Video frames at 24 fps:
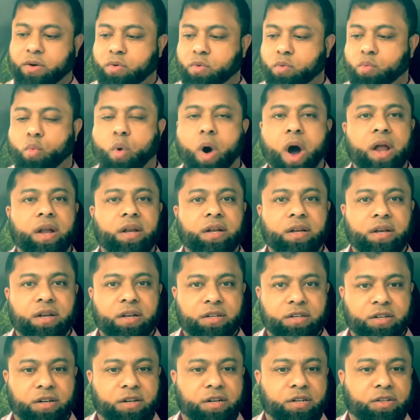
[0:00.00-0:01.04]
one
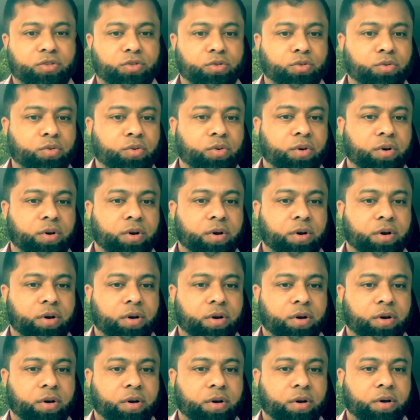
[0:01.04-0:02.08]
turn to
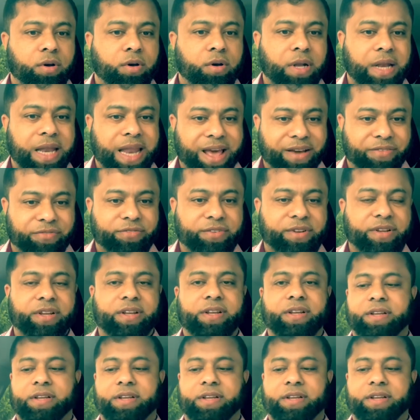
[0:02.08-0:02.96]
left